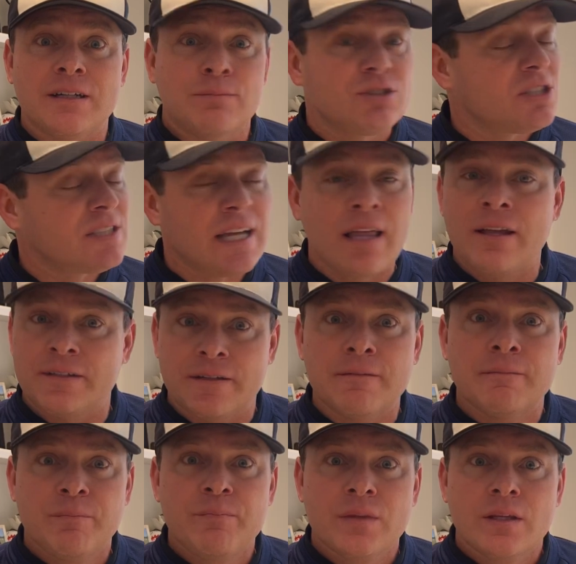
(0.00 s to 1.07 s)
I'm just telling you,
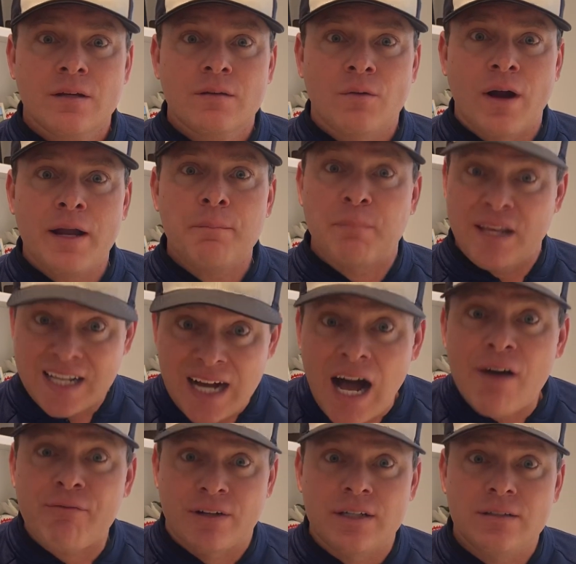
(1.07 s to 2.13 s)
right? Be
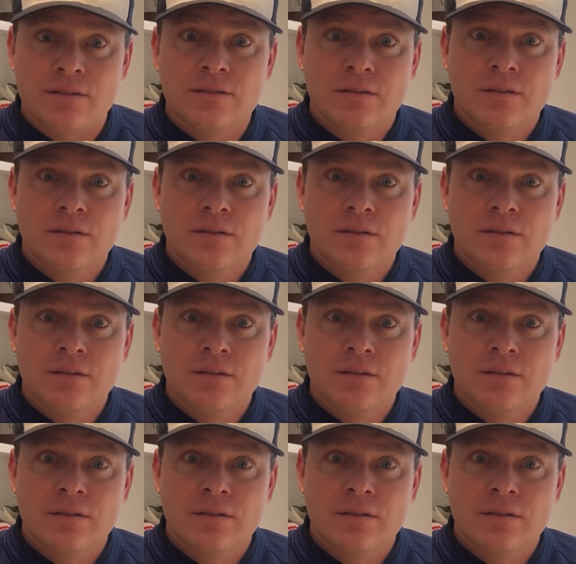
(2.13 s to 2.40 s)
confident,